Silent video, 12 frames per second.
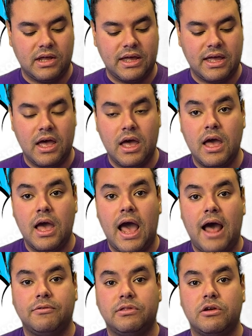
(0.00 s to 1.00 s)
like
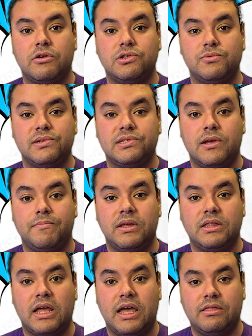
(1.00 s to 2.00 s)
out there doing
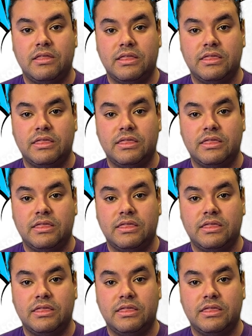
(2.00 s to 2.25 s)
something that